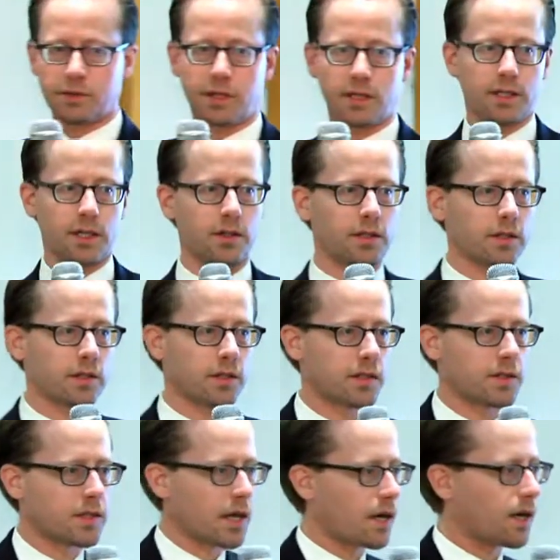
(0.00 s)
in there does
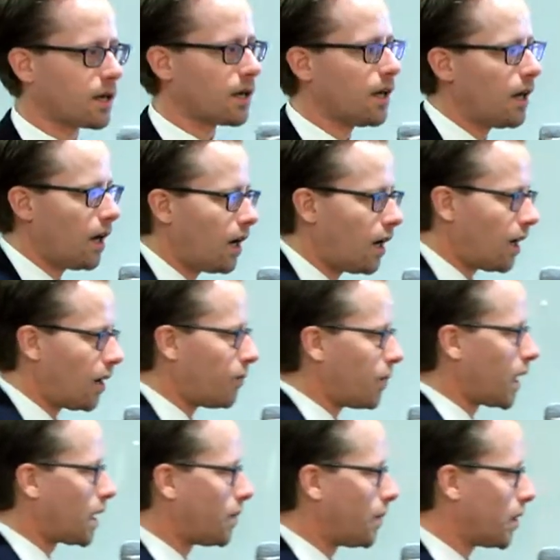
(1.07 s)
it say
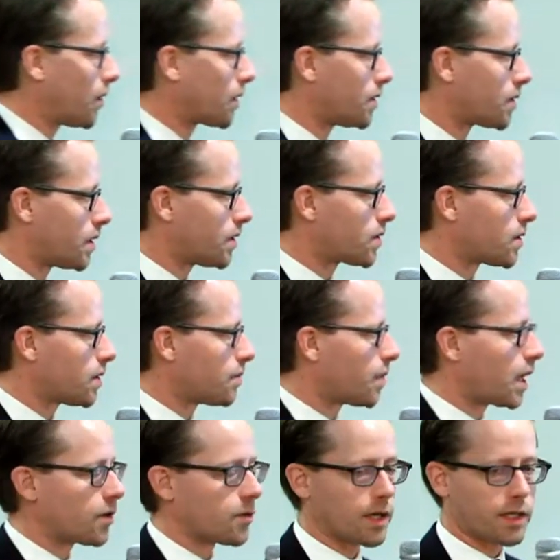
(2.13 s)
by an American citizen,
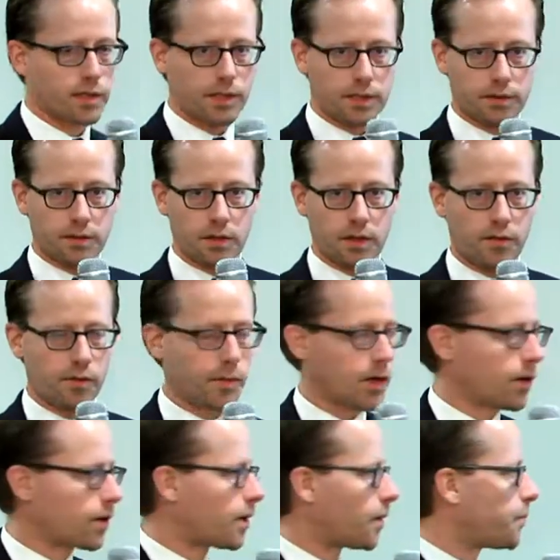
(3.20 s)
by a resident of
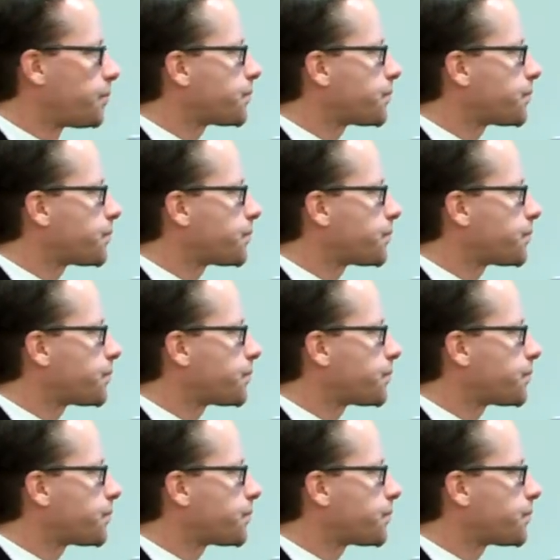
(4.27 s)
America.